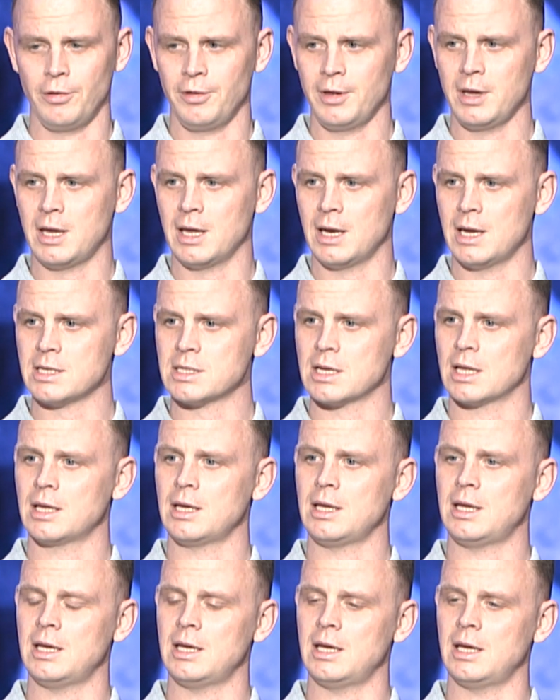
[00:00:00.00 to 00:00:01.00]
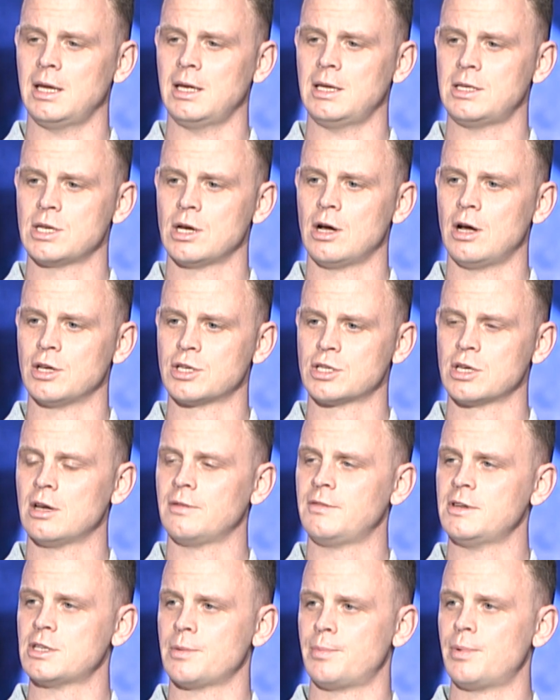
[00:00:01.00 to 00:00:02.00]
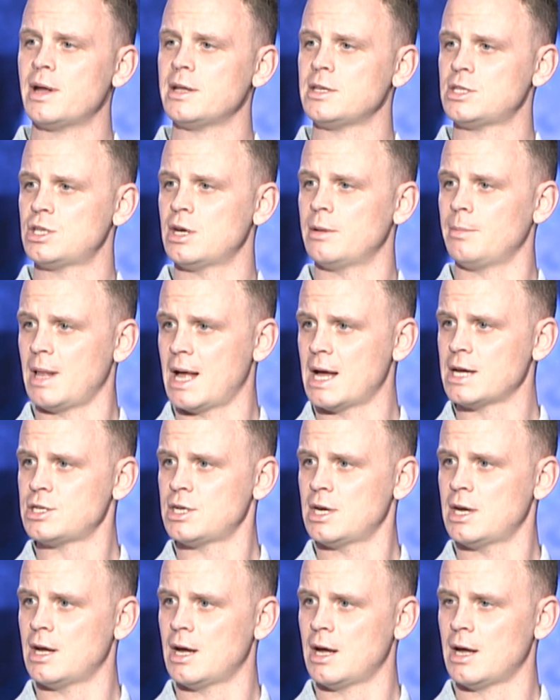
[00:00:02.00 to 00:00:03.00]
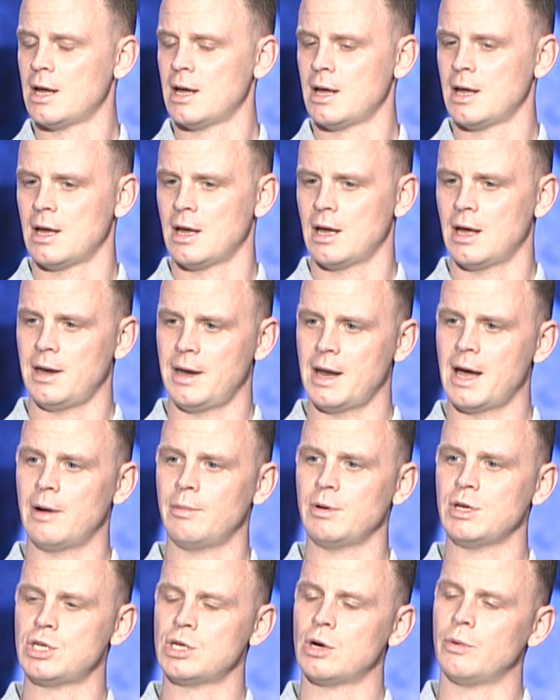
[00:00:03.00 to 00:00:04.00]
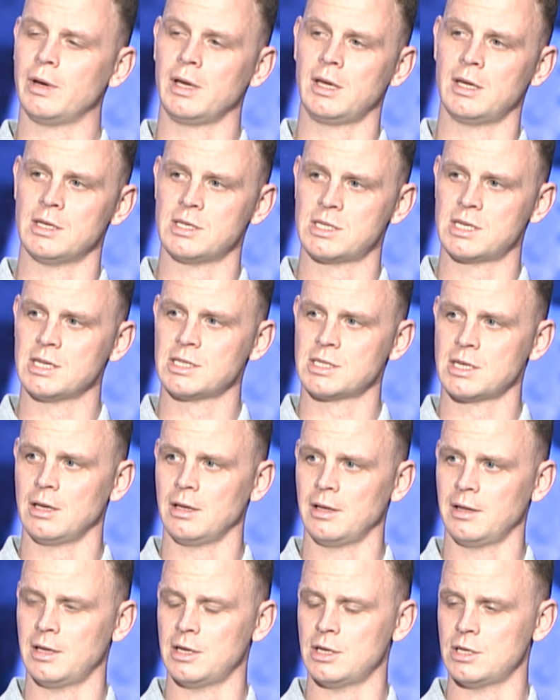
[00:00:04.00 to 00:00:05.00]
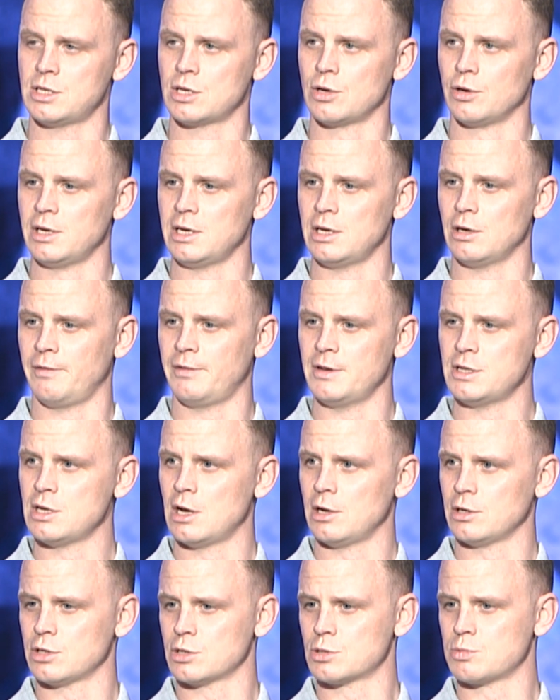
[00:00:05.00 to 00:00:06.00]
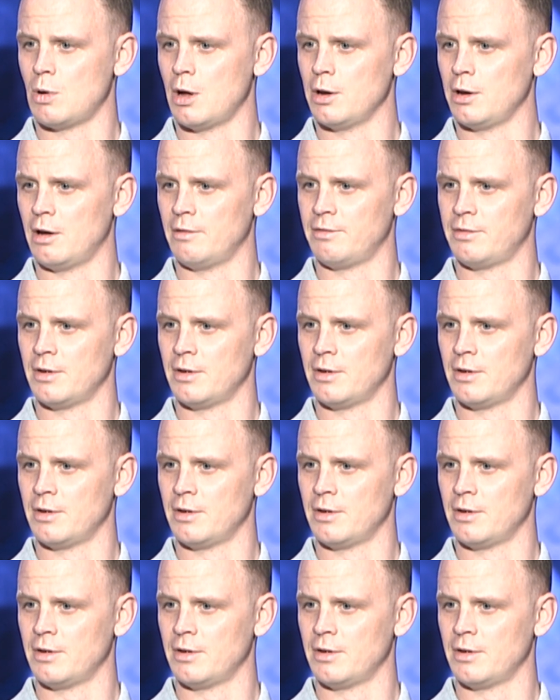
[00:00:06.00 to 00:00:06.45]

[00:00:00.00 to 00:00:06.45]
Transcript: think it is. I think he, he sort of served his apprenticeship last year, and now he's showing consistently that he's good enough. He's not just one of